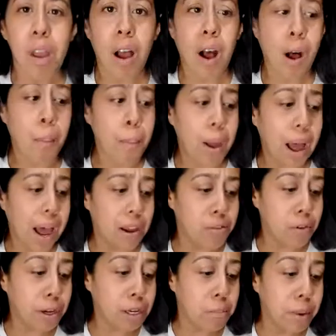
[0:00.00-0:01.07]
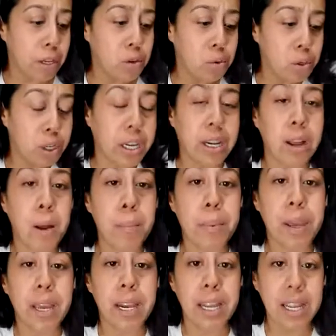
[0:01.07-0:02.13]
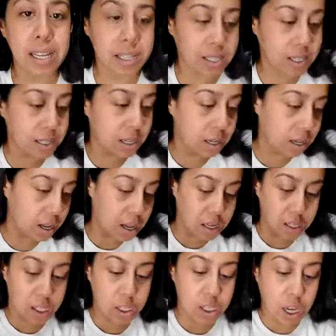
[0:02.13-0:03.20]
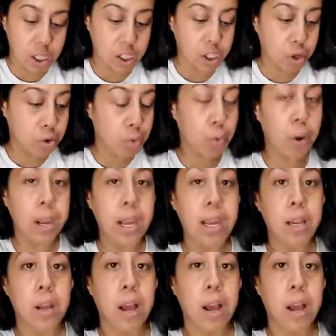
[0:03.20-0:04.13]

I recommend you look it up. It is such a great.